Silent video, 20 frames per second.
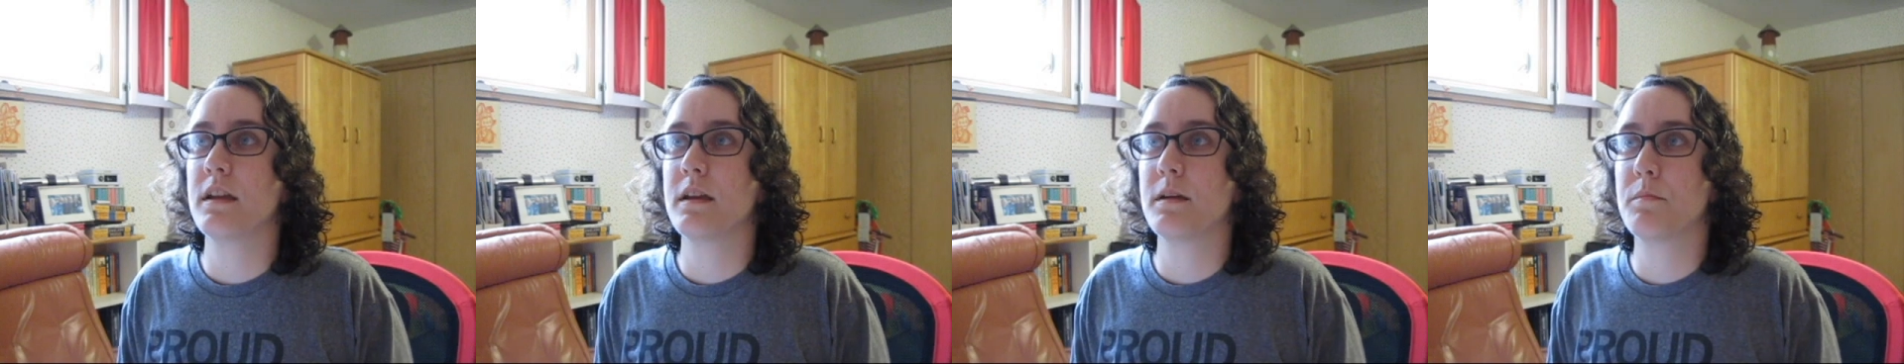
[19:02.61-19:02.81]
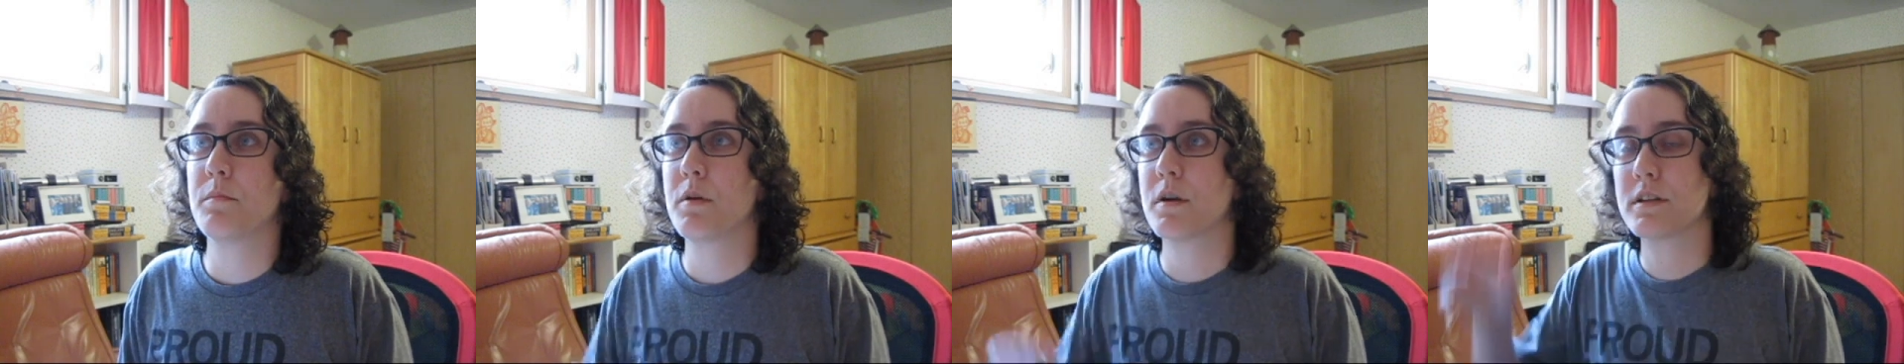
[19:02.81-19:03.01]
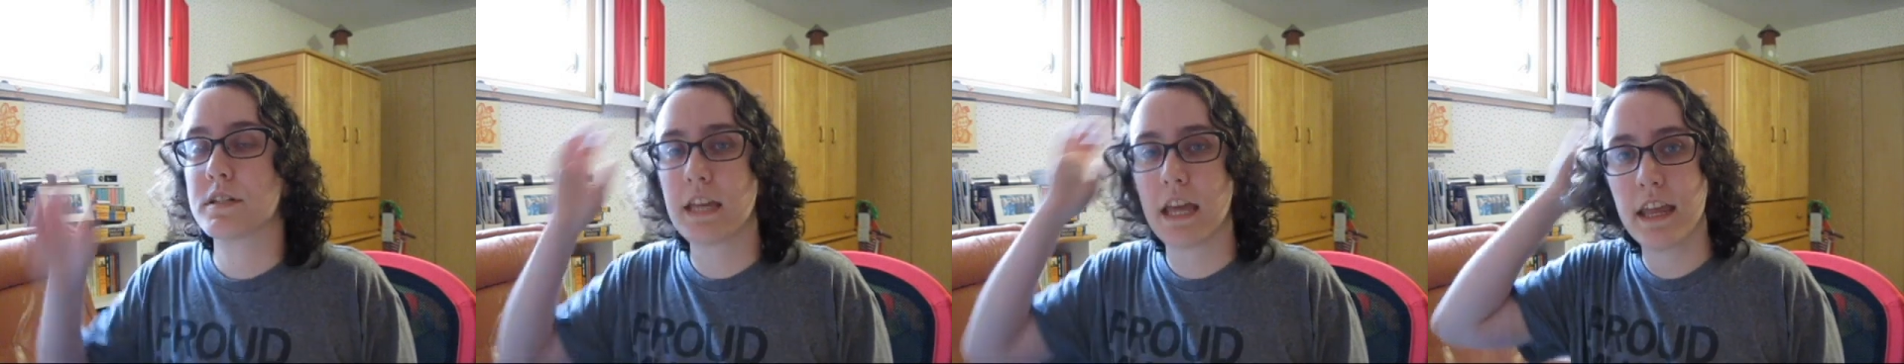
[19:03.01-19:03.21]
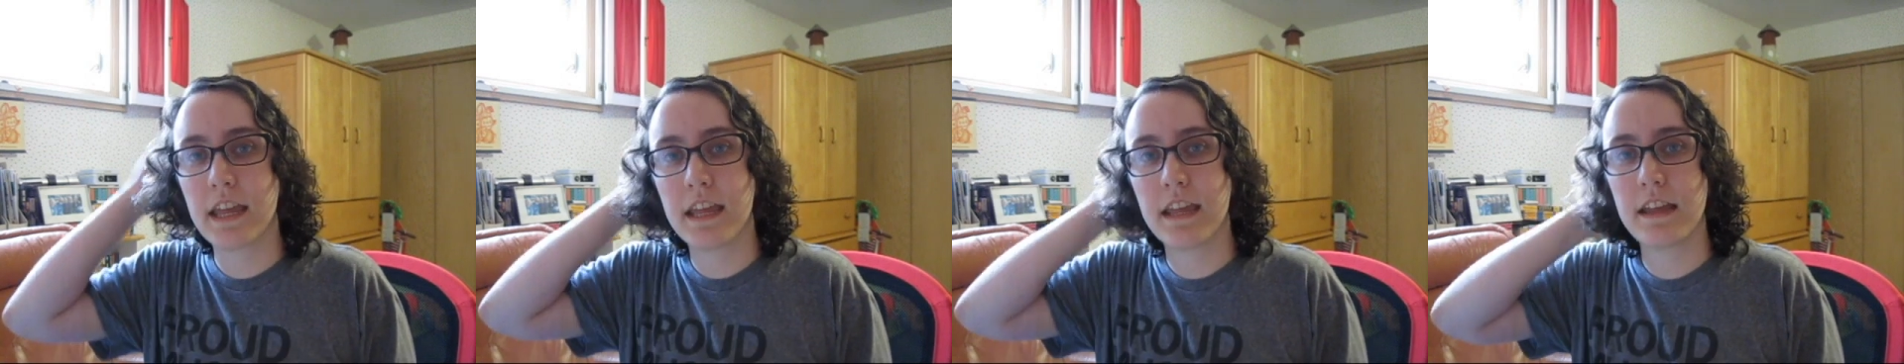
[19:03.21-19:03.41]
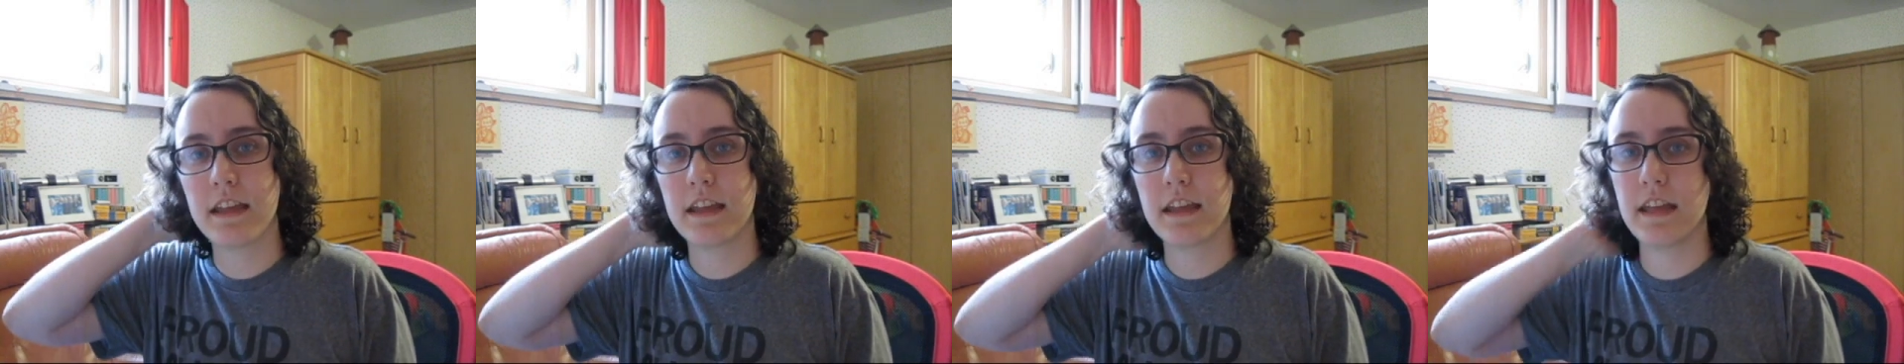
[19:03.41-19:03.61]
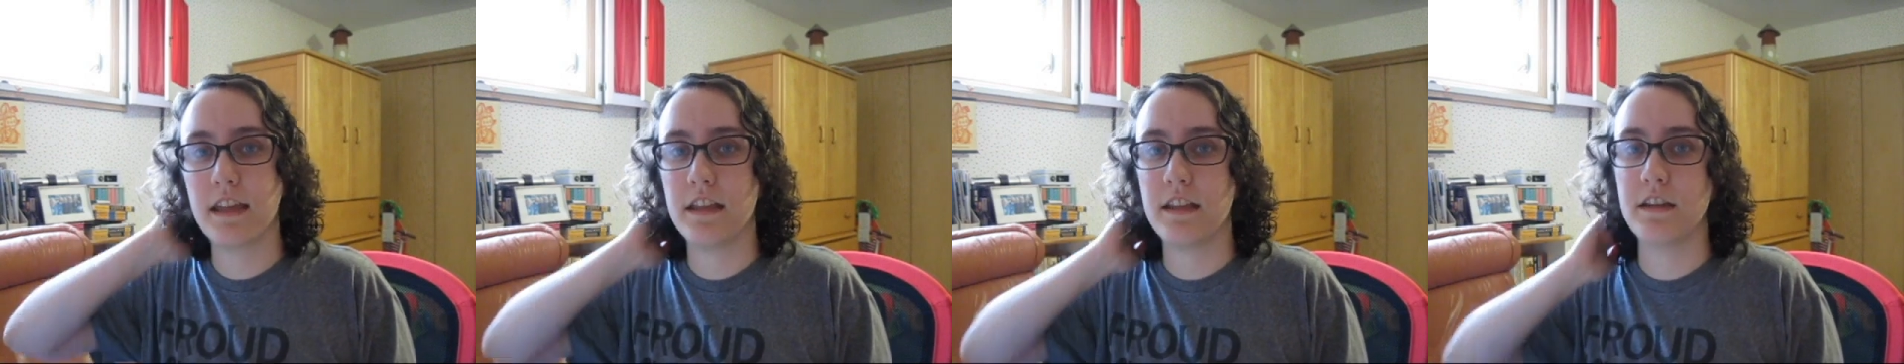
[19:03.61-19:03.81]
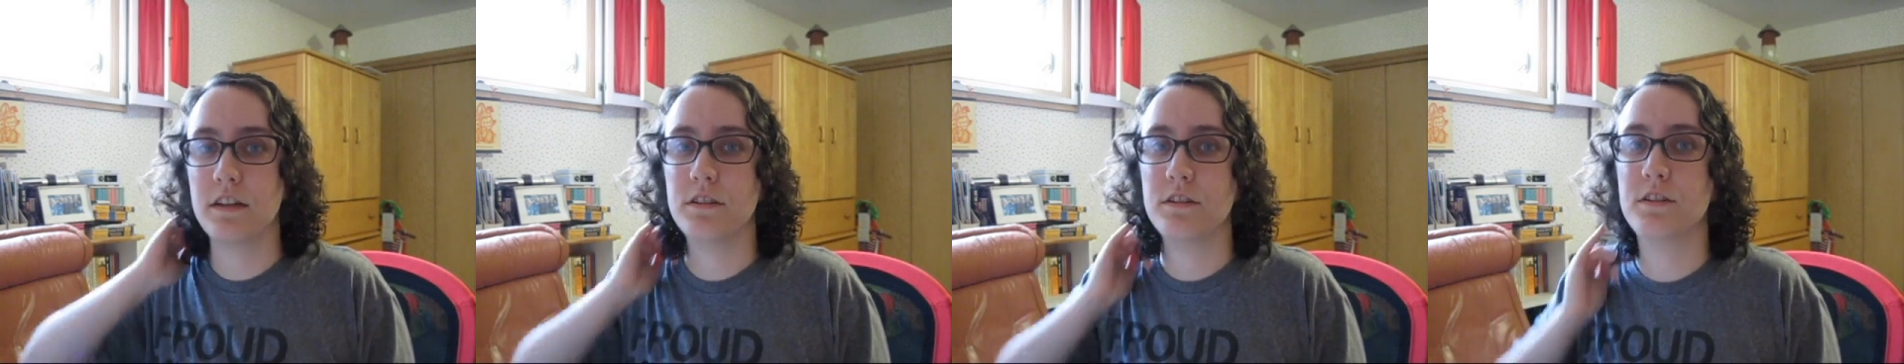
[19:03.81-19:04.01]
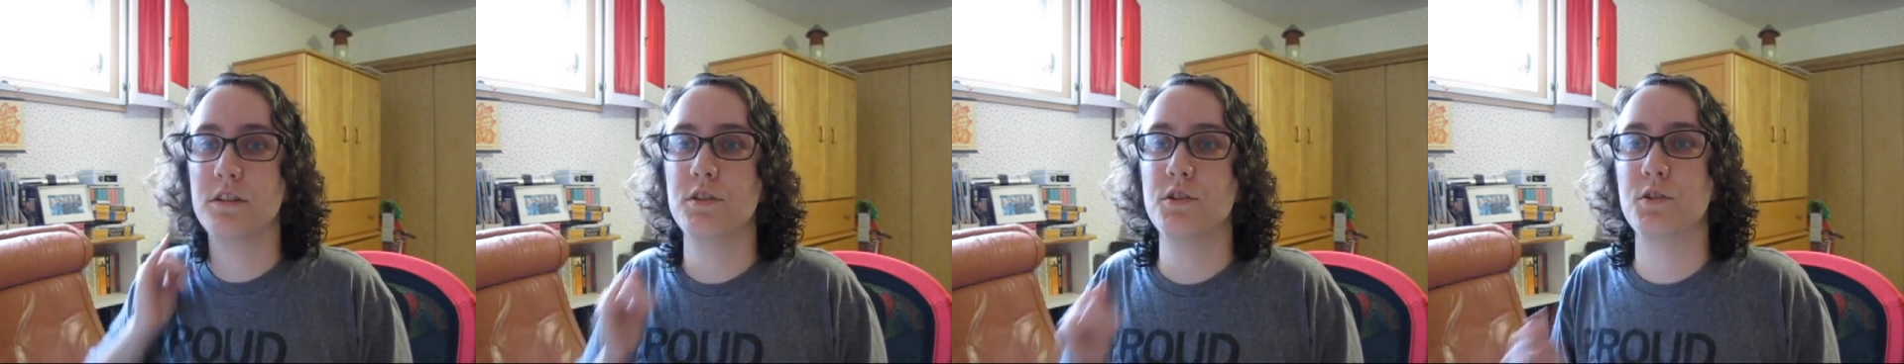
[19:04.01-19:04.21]
partaking
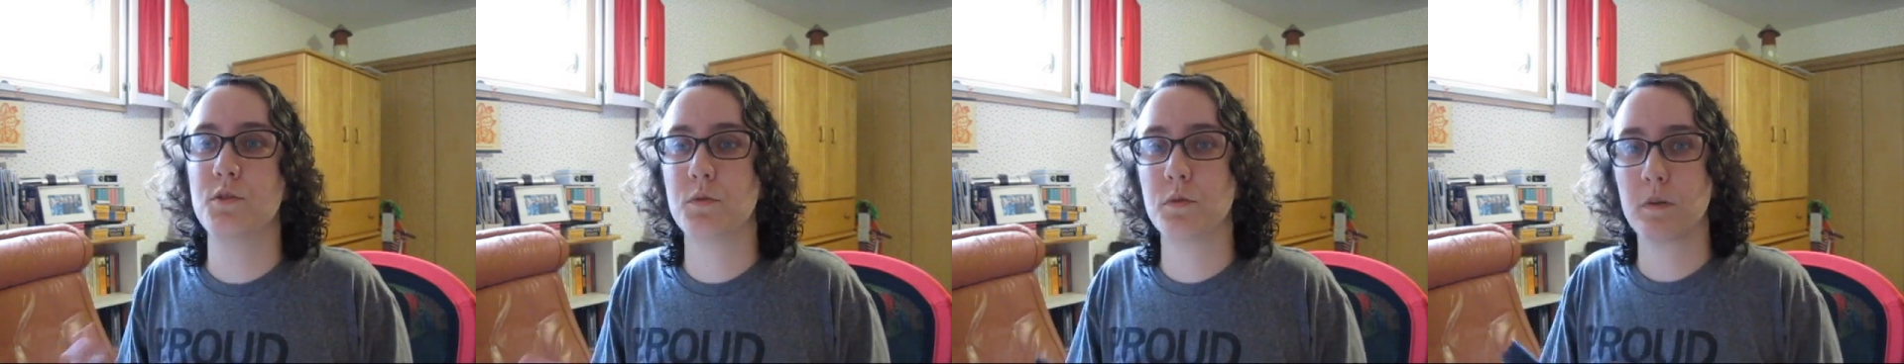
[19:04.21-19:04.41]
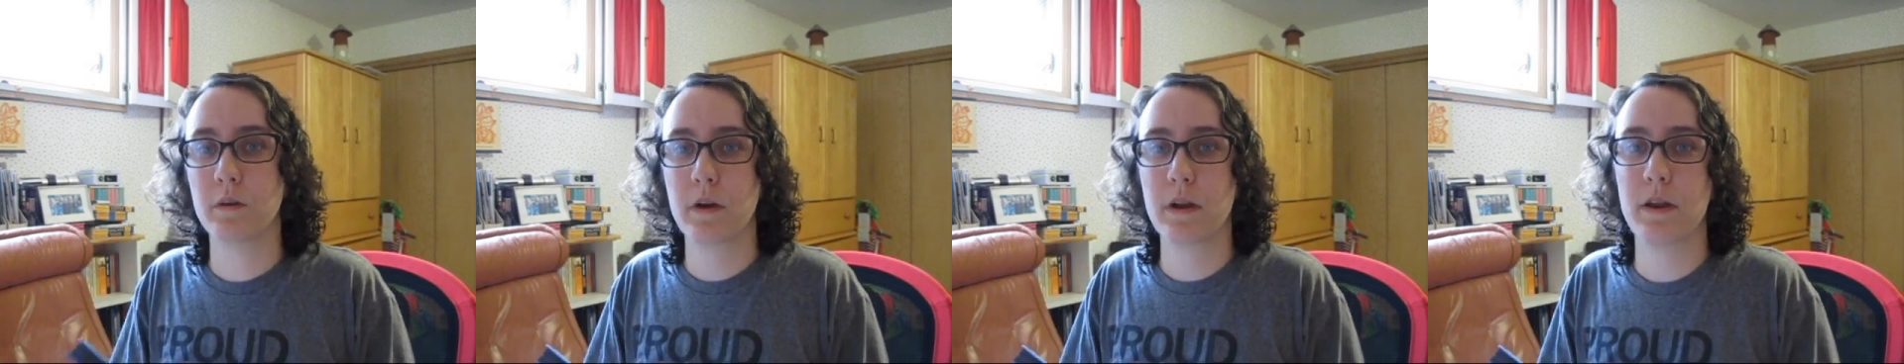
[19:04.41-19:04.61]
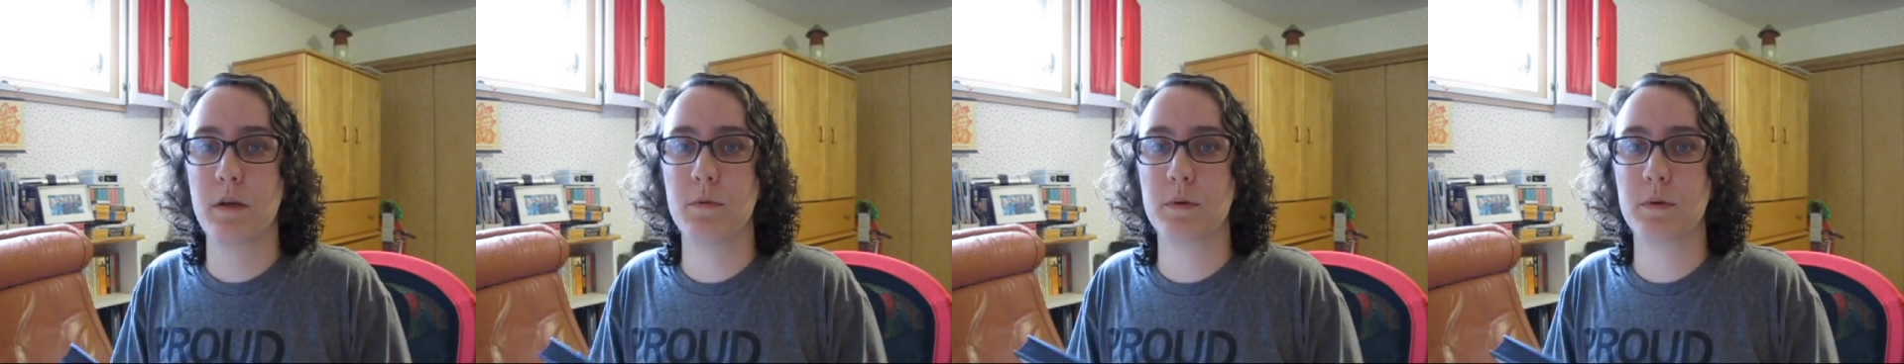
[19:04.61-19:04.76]
in de jure,